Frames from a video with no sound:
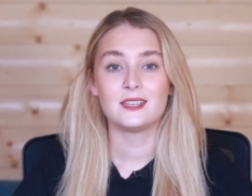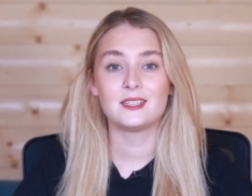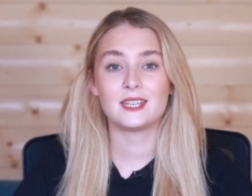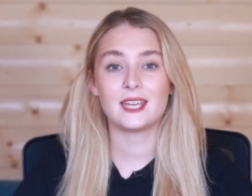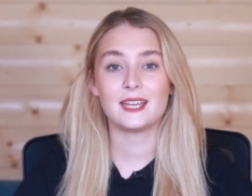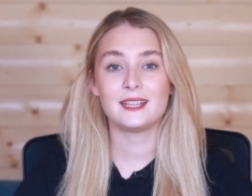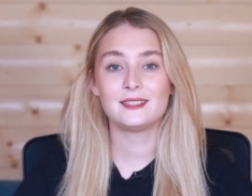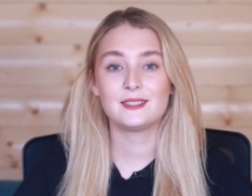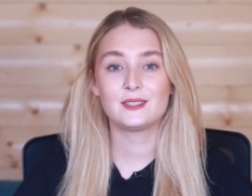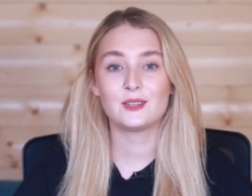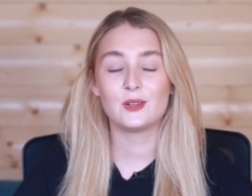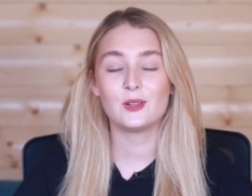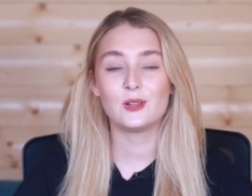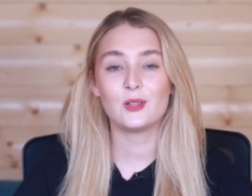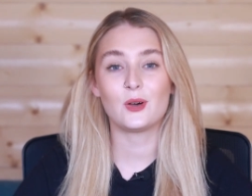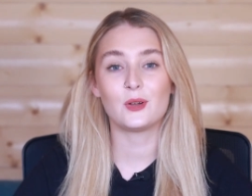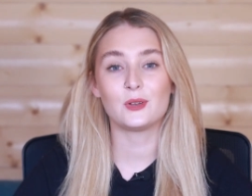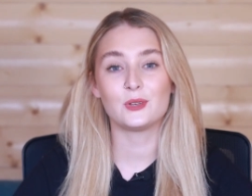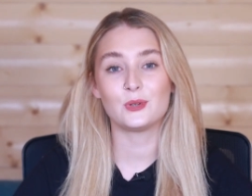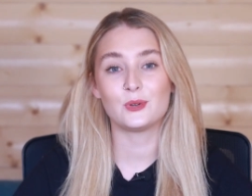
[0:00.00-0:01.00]

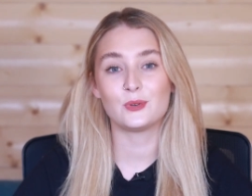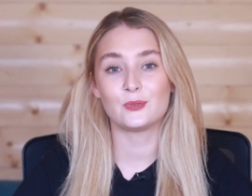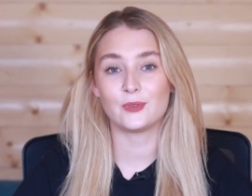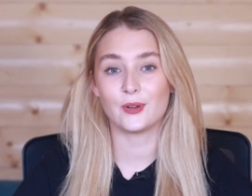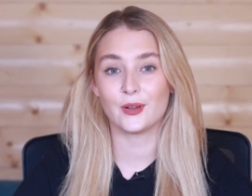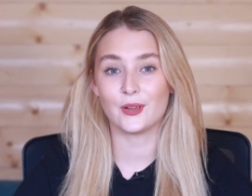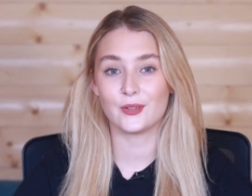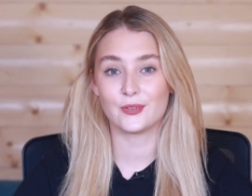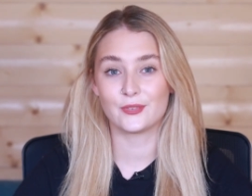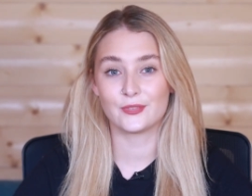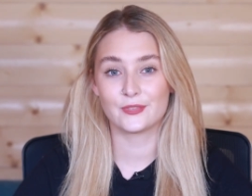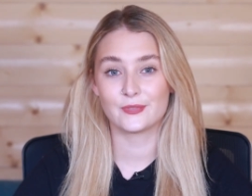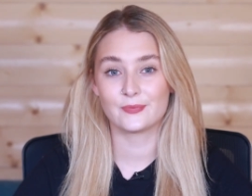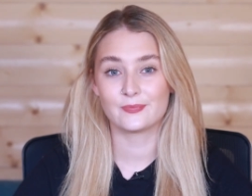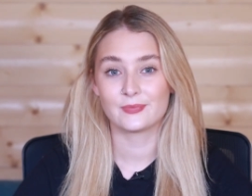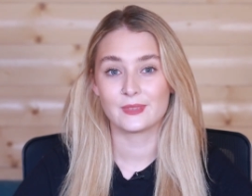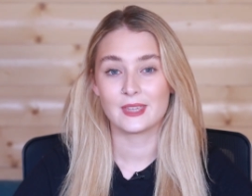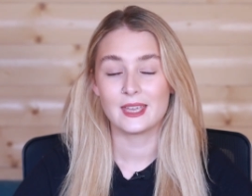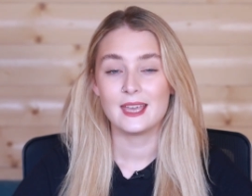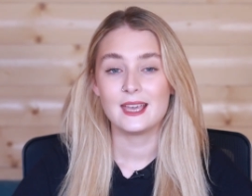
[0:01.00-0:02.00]
Gentle on your roof.
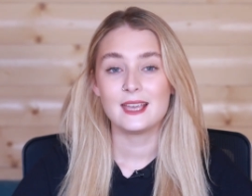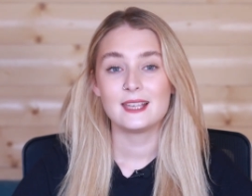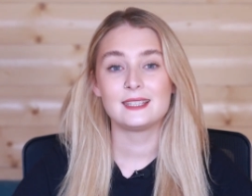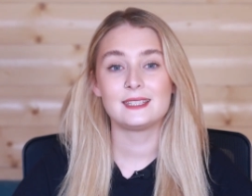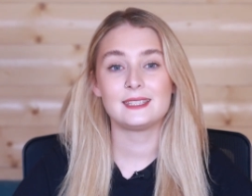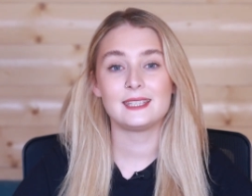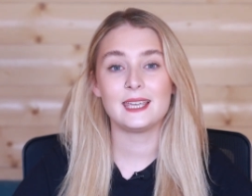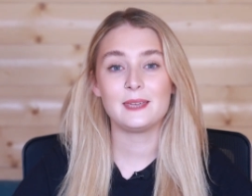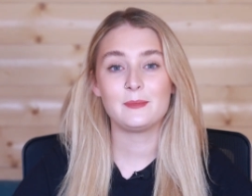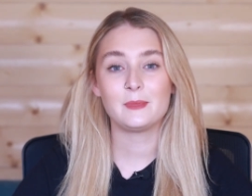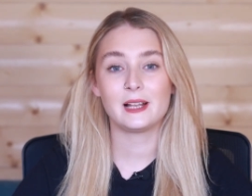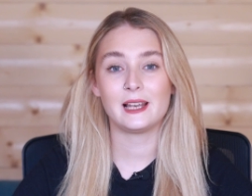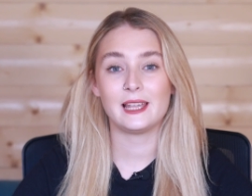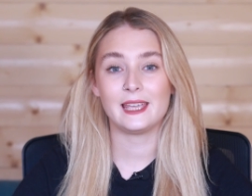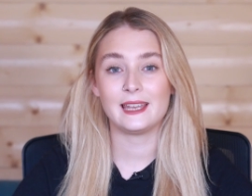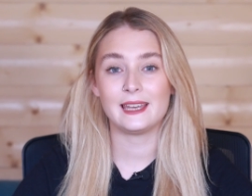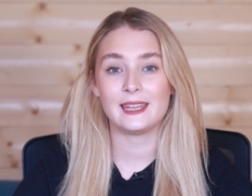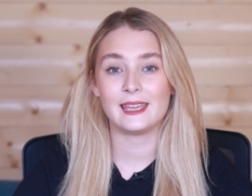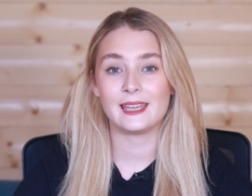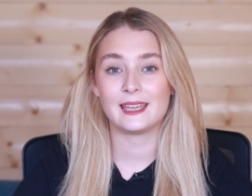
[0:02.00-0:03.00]
Steam
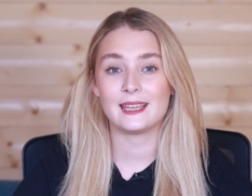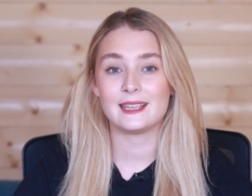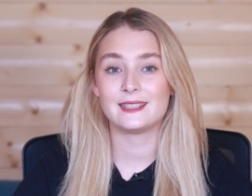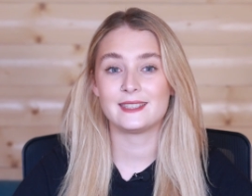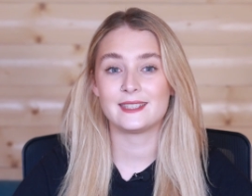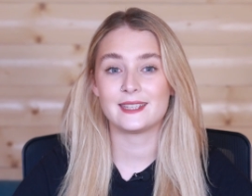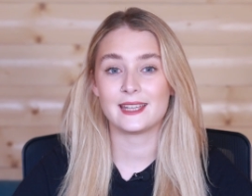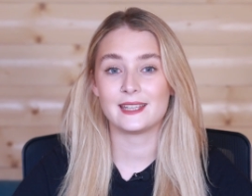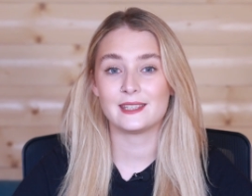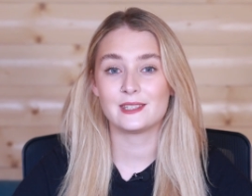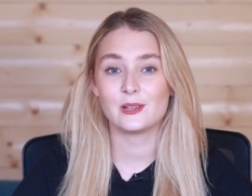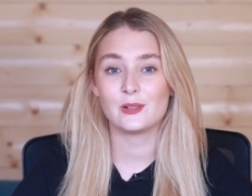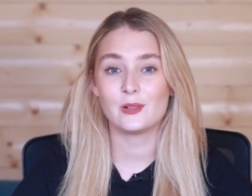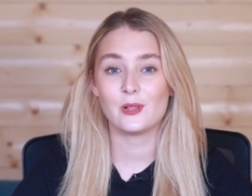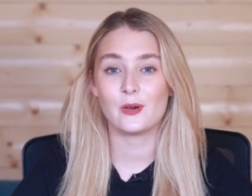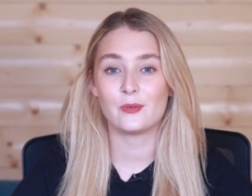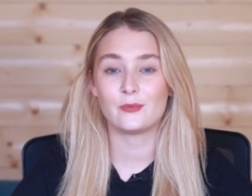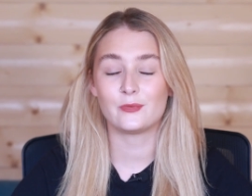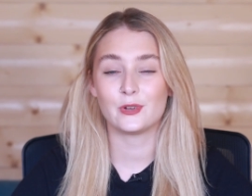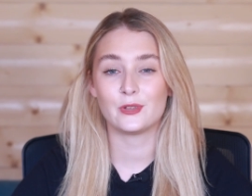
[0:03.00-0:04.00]
cleaning is gentle
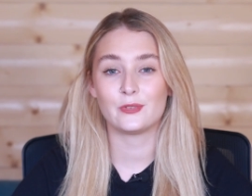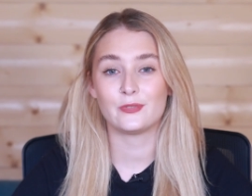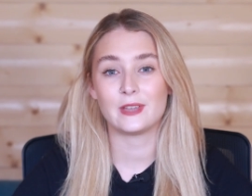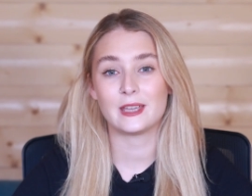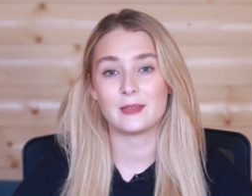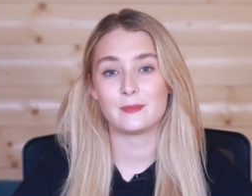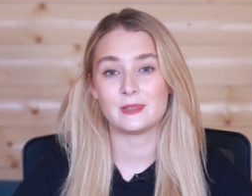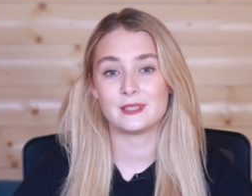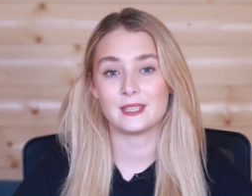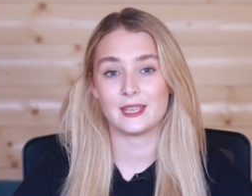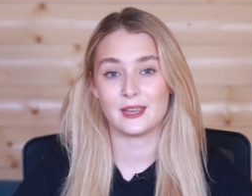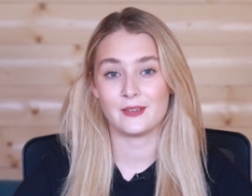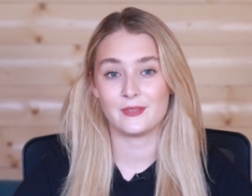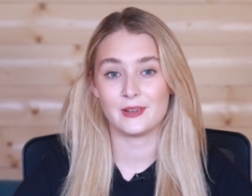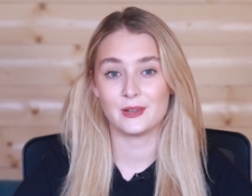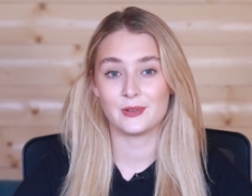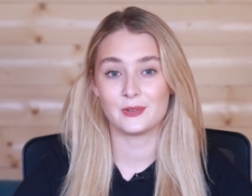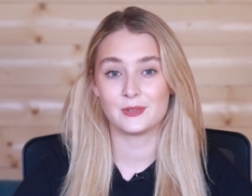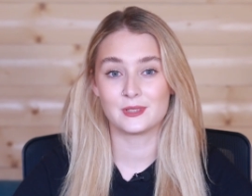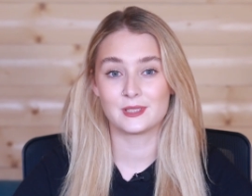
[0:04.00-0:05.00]
on roofing
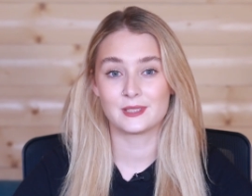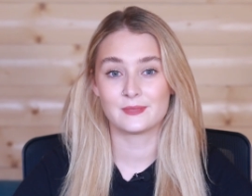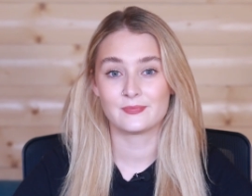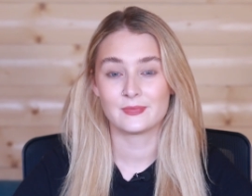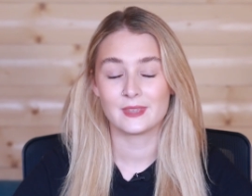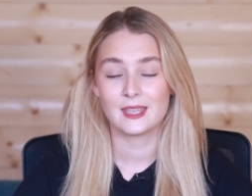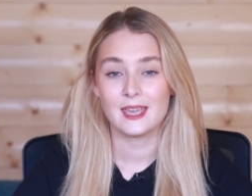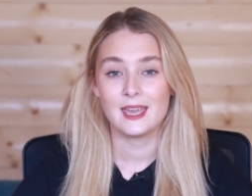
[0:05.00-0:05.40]
materials.